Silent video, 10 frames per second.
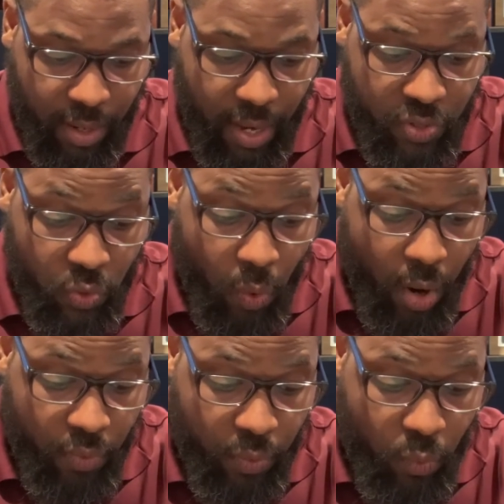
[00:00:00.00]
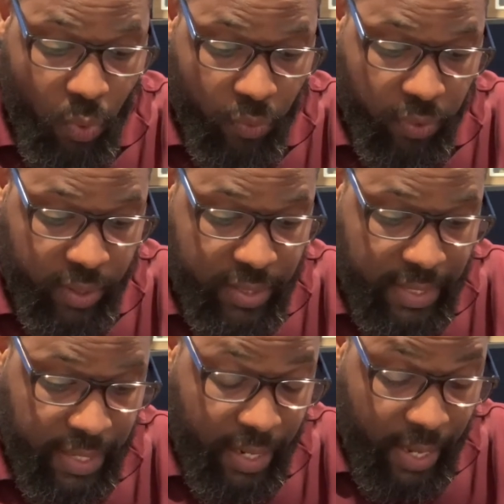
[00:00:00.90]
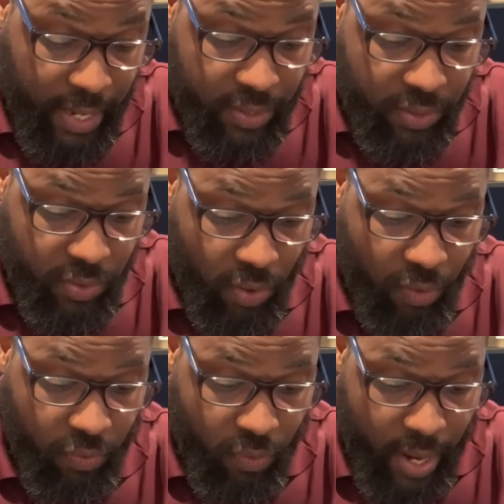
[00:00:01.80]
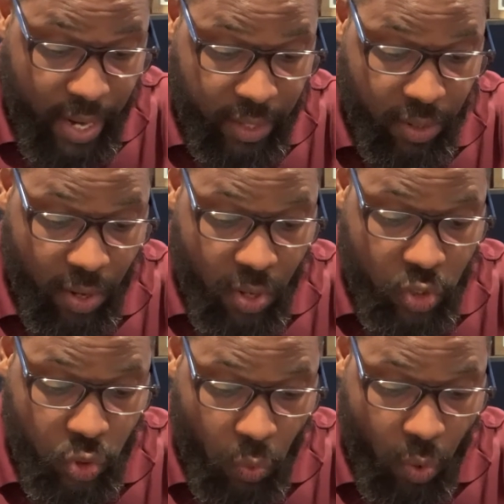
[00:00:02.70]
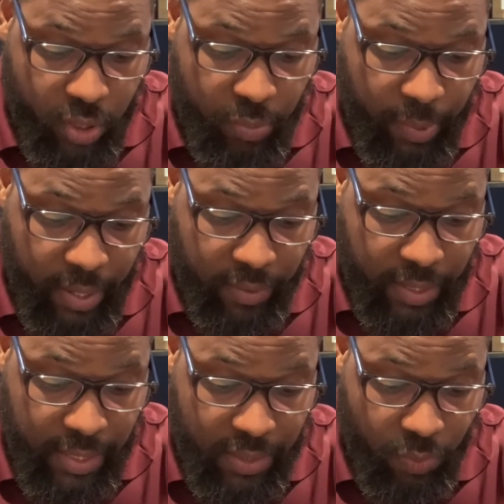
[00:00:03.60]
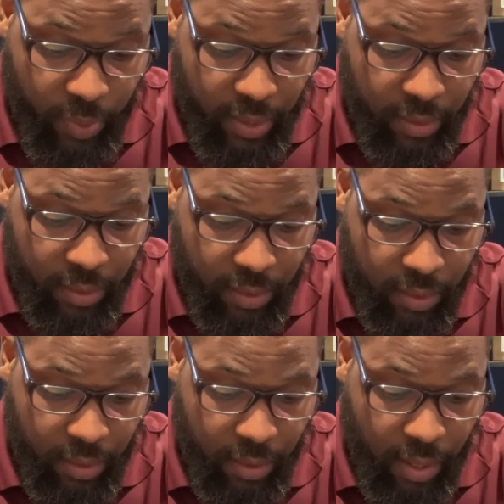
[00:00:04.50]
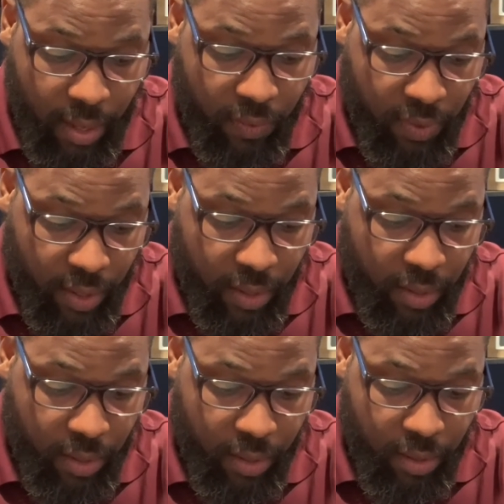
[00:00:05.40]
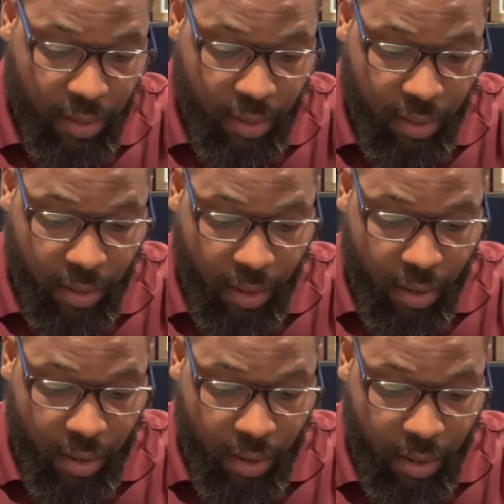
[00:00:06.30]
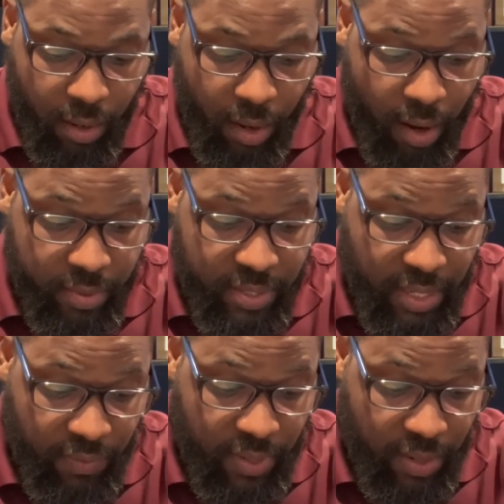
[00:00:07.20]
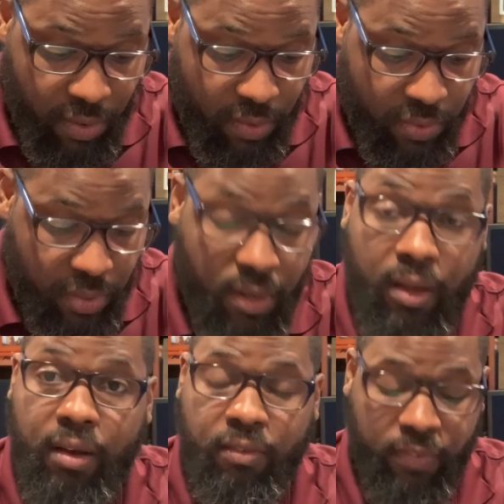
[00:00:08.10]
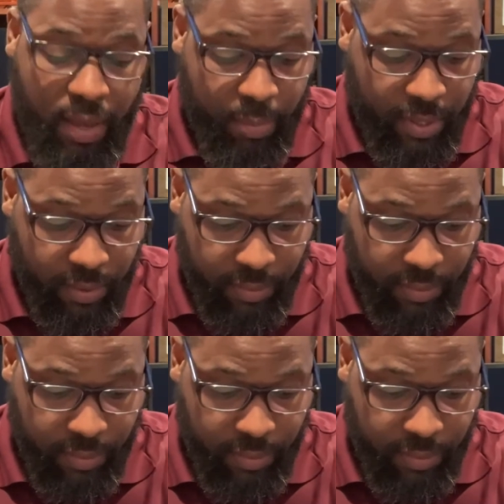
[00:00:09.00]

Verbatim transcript: And so are the worthless heads of grain scorched by the east wind. They are seven years of famine.